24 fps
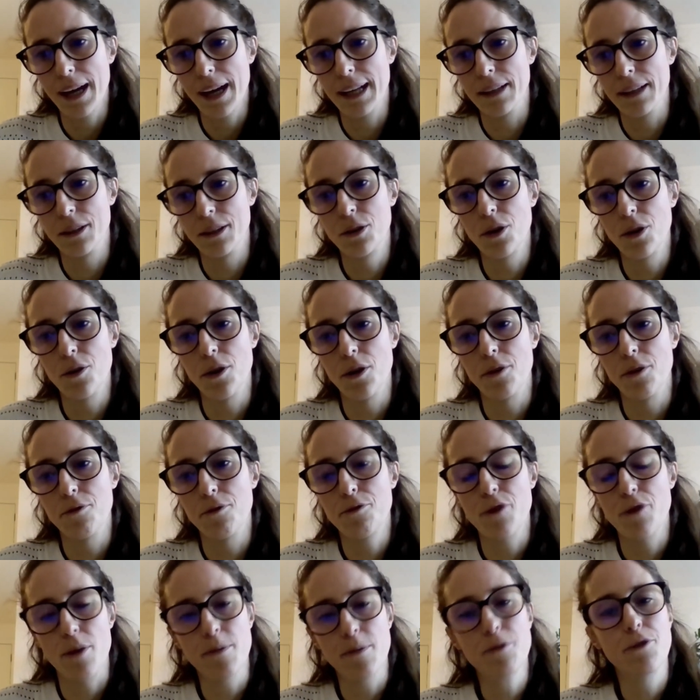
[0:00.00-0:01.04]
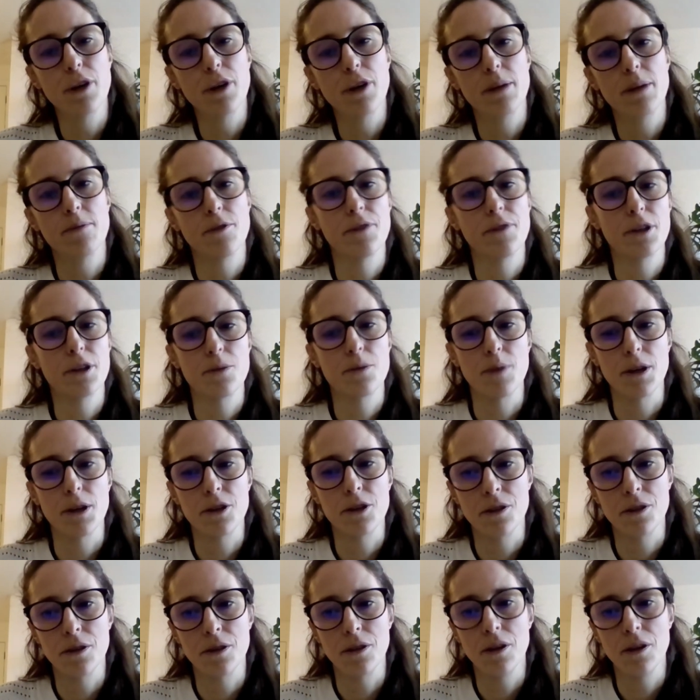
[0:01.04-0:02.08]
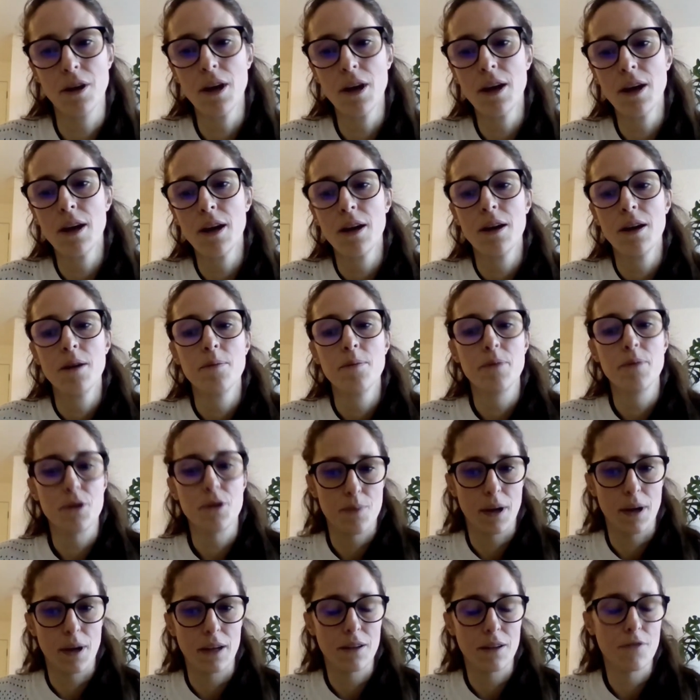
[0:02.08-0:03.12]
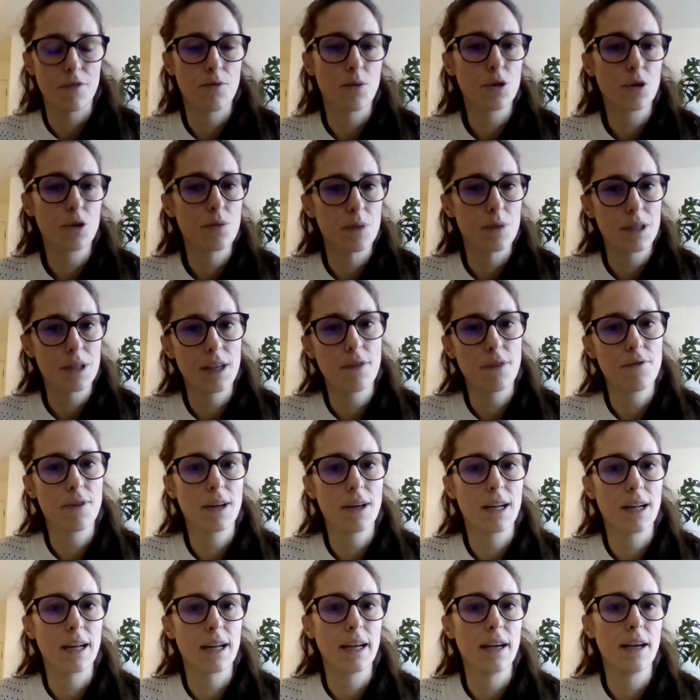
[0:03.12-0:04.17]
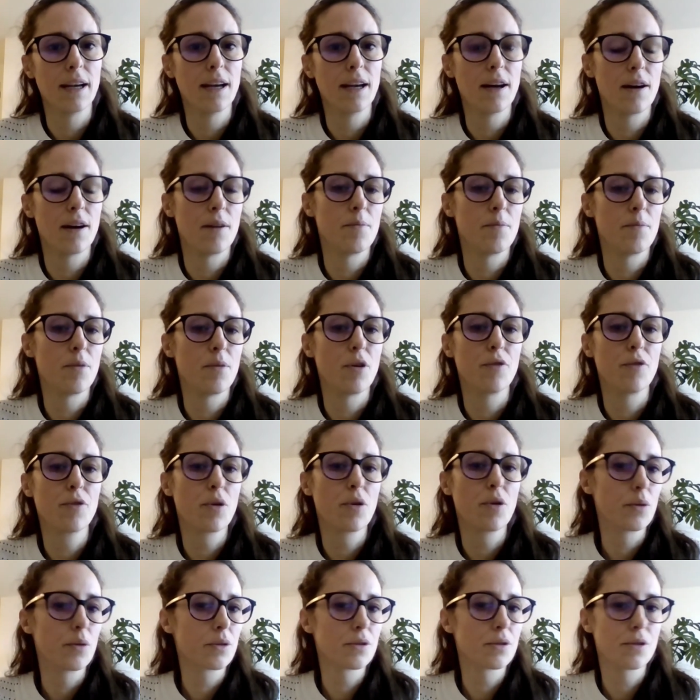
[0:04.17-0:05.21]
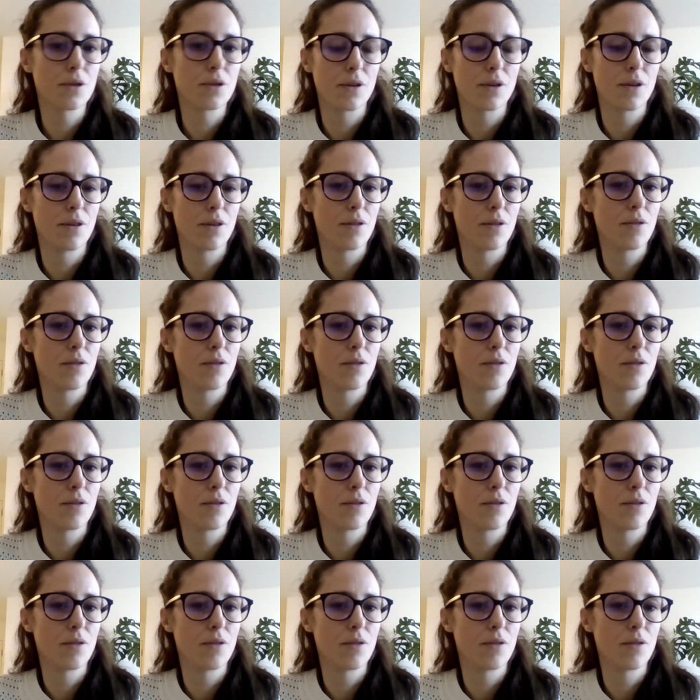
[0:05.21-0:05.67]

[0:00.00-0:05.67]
And from a freedom of expression perspective, more specifically, of course,